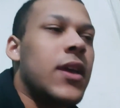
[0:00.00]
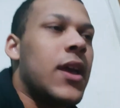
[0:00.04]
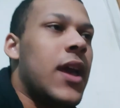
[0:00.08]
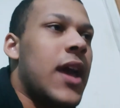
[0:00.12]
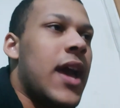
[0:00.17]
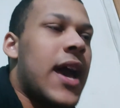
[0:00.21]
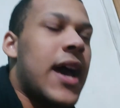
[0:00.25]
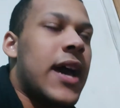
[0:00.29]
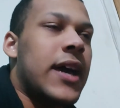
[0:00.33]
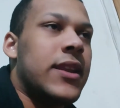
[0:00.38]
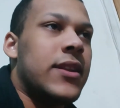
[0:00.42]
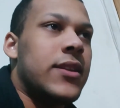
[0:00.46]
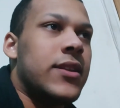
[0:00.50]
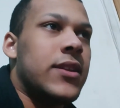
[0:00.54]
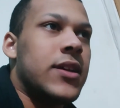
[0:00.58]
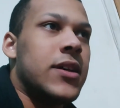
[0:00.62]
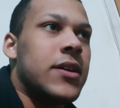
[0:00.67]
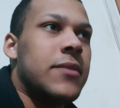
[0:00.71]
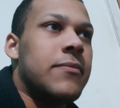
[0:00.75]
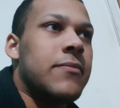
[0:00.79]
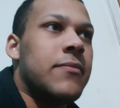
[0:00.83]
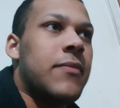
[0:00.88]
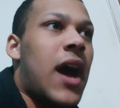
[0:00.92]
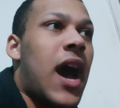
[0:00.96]

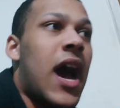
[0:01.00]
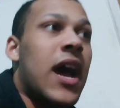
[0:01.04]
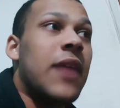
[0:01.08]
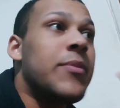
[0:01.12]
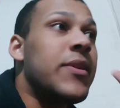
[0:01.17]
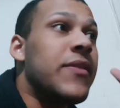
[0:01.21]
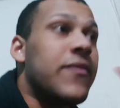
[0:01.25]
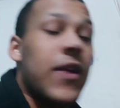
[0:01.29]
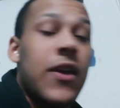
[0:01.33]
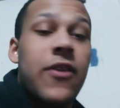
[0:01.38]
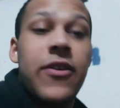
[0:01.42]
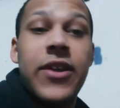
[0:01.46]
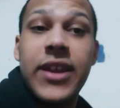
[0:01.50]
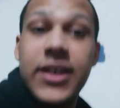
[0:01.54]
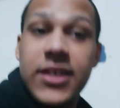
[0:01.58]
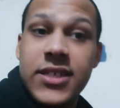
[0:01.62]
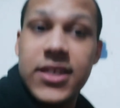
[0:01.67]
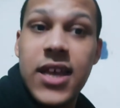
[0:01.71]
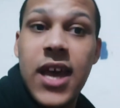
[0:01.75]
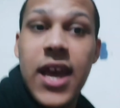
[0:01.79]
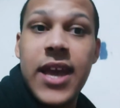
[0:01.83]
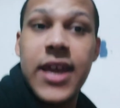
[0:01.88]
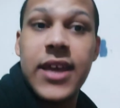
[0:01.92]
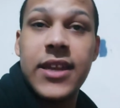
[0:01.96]
And I'd be very
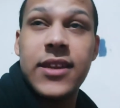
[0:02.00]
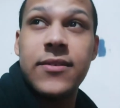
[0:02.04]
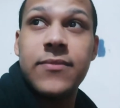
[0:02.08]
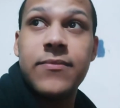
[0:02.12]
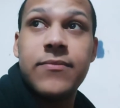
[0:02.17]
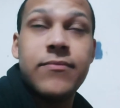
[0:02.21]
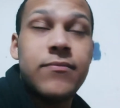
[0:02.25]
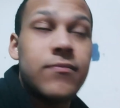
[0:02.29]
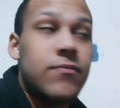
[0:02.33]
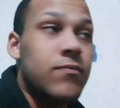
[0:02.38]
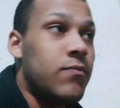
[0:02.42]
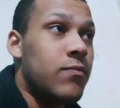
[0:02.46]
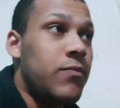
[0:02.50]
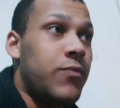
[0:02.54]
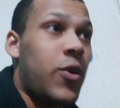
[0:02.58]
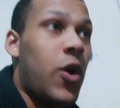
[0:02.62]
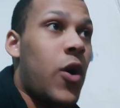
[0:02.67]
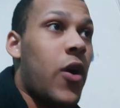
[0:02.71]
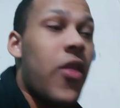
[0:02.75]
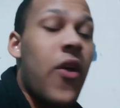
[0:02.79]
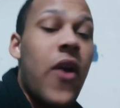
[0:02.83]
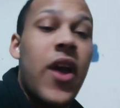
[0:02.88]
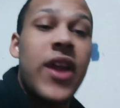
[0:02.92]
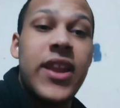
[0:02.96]
excited.
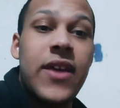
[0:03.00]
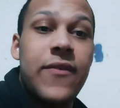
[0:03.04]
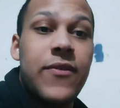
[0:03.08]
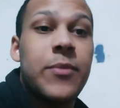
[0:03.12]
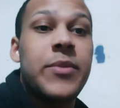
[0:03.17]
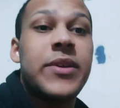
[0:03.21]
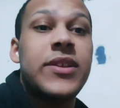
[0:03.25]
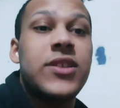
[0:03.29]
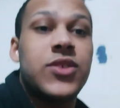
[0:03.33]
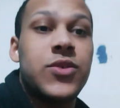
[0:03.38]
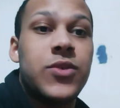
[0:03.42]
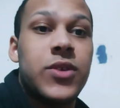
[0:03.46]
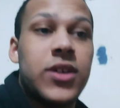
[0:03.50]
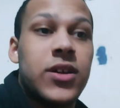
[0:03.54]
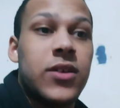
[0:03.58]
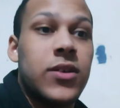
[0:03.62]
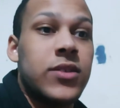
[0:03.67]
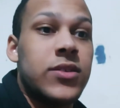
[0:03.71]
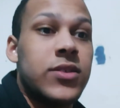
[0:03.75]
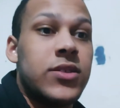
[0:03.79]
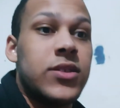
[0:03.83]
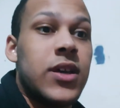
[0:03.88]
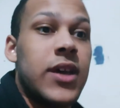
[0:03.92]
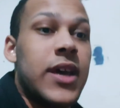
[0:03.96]
Although I'd never been to a
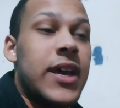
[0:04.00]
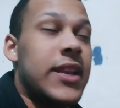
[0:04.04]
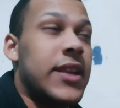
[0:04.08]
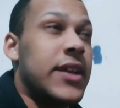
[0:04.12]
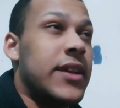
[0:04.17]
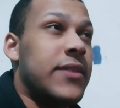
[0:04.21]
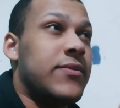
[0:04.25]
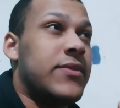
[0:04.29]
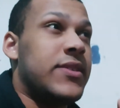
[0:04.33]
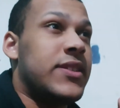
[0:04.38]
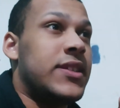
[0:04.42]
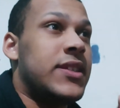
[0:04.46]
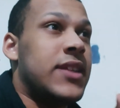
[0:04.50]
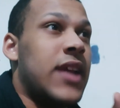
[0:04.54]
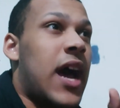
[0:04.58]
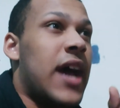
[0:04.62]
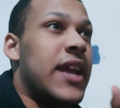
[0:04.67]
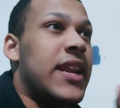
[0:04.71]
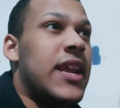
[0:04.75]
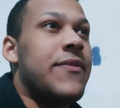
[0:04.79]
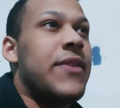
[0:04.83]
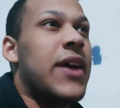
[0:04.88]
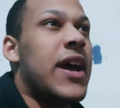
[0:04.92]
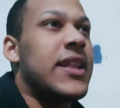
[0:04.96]
concert, and I
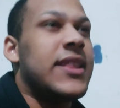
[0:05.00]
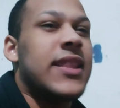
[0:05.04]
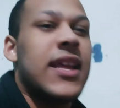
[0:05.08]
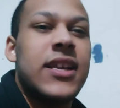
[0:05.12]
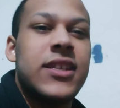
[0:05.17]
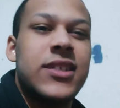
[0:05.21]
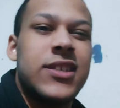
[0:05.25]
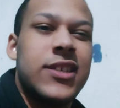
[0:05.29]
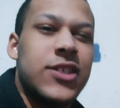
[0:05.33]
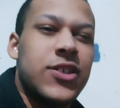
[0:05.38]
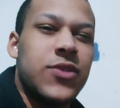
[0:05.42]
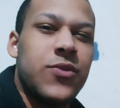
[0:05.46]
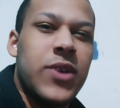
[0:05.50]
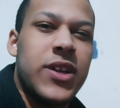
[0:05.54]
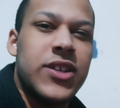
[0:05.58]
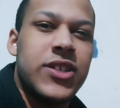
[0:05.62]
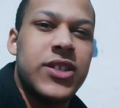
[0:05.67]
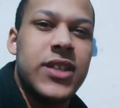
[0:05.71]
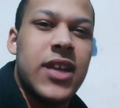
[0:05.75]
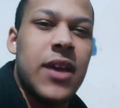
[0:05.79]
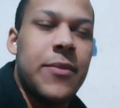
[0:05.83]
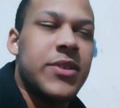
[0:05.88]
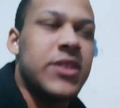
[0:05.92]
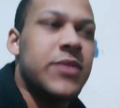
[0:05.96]
never had that
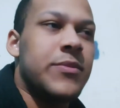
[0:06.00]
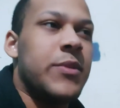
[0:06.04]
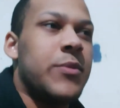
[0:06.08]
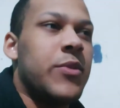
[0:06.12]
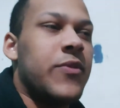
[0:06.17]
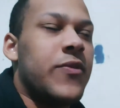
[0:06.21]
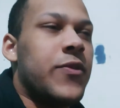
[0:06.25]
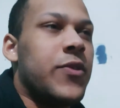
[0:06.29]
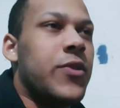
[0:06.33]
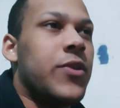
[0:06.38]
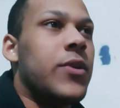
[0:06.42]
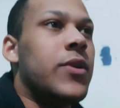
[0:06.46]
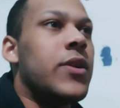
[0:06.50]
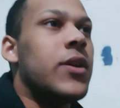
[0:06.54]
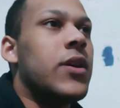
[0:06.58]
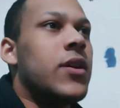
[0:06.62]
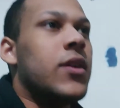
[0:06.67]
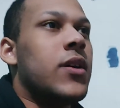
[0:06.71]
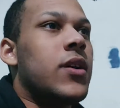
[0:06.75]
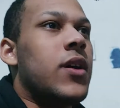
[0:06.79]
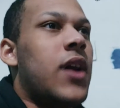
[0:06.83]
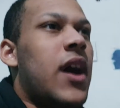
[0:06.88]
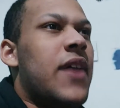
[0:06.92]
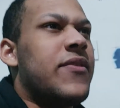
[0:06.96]
situation happen to me before.
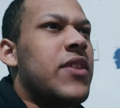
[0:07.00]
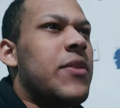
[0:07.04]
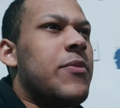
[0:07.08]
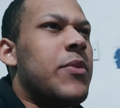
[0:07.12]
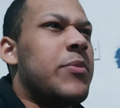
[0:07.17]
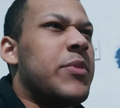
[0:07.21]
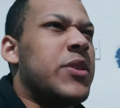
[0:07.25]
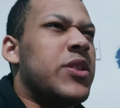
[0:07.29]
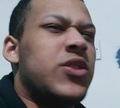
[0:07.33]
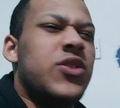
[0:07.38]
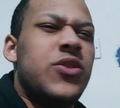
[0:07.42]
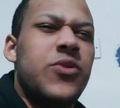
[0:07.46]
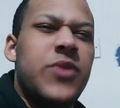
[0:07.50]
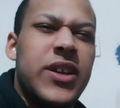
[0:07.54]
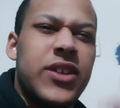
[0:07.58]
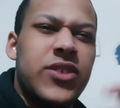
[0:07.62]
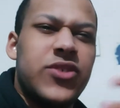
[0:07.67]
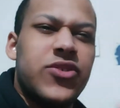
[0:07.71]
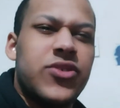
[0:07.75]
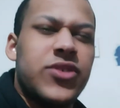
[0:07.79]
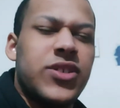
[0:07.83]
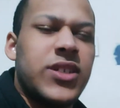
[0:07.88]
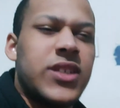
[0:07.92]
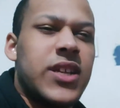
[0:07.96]
I've never been too
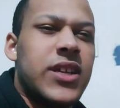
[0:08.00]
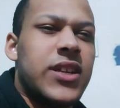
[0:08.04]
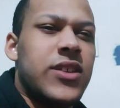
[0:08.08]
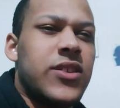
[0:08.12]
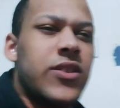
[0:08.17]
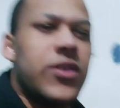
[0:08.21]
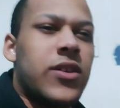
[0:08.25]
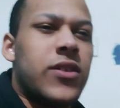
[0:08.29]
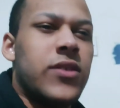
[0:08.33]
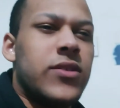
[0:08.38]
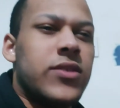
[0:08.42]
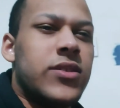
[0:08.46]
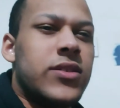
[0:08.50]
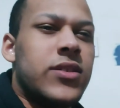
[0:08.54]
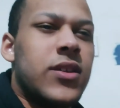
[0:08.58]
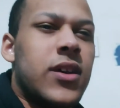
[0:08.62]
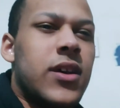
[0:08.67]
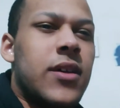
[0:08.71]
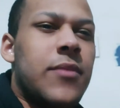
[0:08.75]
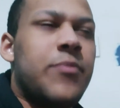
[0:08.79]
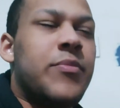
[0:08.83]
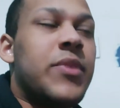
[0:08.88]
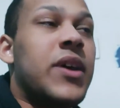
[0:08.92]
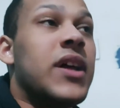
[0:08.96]
interested in a
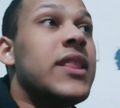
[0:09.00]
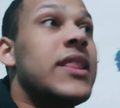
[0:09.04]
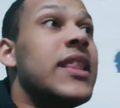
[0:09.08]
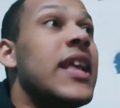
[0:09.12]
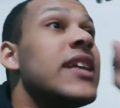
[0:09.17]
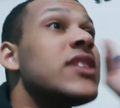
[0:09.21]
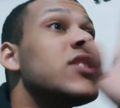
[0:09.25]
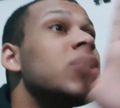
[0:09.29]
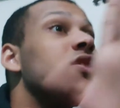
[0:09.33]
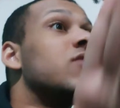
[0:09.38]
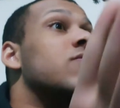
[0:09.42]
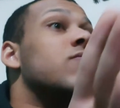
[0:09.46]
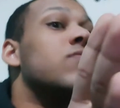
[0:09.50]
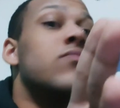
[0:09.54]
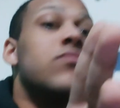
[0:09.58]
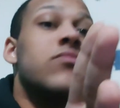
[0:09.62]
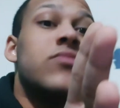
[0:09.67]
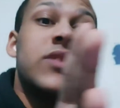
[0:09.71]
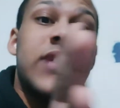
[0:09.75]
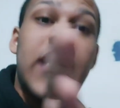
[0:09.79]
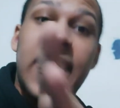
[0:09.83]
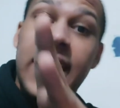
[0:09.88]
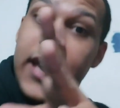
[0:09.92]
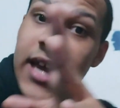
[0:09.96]
concert. But let's
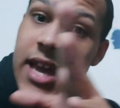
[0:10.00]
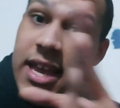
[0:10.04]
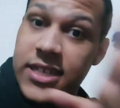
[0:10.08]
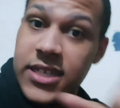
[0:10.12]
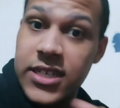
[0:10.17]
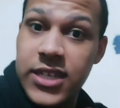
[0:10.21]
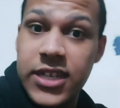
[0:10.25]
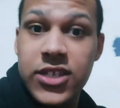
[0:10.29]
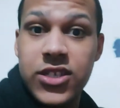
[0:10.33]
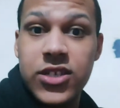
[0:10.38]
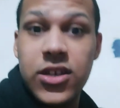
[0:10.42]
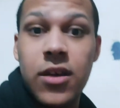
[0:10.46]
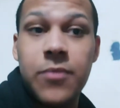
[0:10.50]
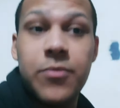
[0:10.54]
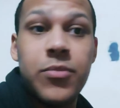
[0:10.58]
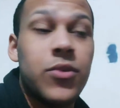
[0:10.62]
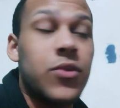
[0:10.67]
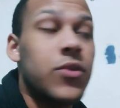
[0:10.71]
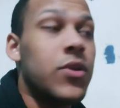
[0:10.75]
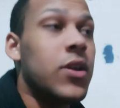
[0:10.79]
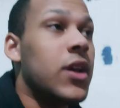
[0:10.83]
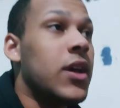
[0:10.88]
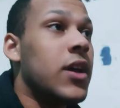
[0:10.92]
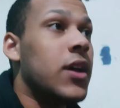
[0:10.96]
take it as an
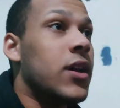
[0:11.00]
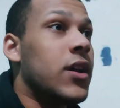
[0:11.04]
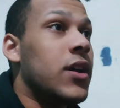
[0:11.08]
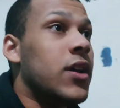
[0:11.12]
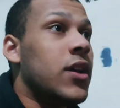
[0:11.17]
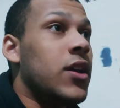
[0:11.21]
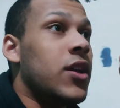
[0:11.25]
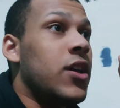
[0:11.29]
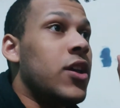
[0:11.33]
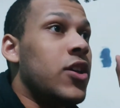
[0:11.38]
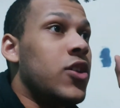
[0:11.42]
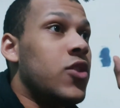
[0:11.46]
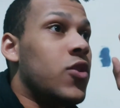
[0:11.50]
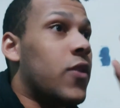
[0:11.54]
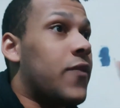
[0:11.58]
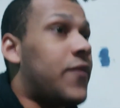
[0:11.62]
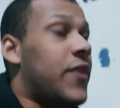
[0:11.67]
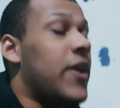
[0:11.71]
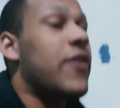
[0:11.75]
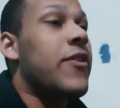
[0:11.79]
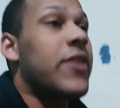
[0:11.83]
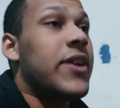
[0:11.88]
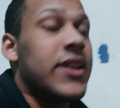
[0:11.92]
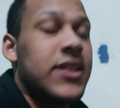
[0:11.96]
example. You're
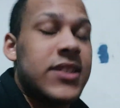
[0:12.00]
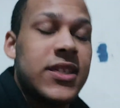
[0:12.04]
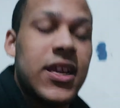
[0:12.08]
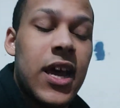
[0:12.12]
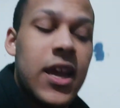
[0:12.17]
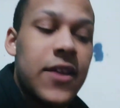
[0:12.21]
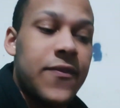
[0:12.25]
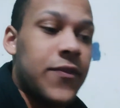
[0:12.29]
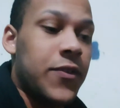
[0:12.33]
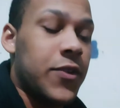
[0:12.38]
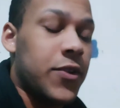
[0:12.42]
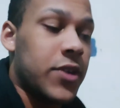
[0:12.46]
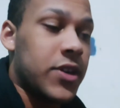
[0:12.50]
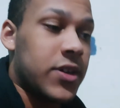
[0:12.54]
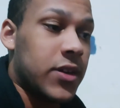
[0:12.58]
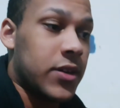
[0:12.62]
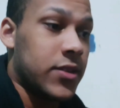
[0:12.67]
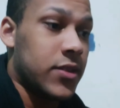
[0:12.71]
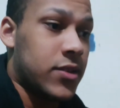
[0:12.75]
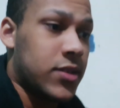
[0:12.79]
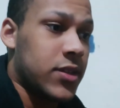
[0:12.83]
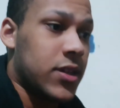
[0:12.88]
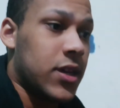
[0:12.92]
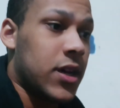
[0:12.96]
very excited for a
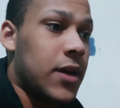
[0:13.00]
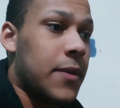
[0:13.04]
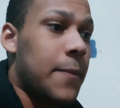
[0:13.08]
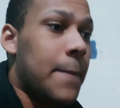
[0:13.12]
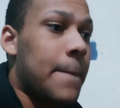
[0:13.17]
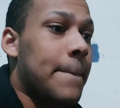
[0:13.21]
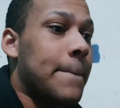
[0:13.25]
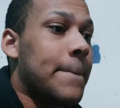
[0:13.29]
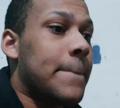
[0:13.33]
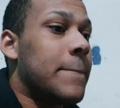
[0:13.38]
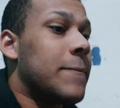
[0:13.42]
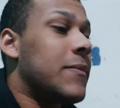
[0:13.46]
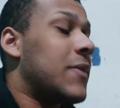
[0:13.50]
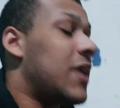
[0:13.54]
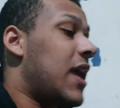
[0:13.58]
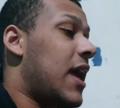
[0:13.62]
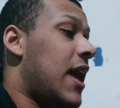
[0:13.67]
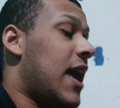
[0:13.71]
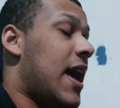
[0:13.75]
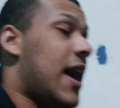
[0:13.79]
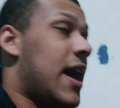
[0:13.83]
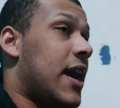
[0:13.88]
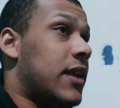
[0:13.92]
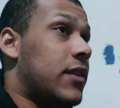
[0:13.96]
concert,
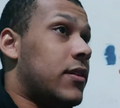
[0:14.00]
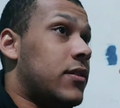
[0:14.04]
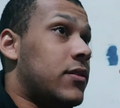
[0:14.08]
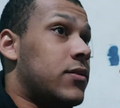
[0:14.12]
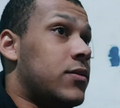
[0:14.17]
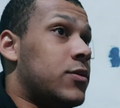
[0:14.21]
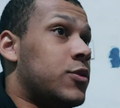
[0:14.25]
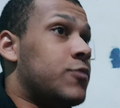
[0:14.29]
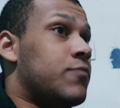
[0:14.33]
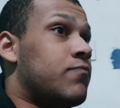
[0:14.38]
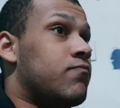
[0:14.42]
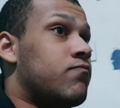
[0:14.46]
and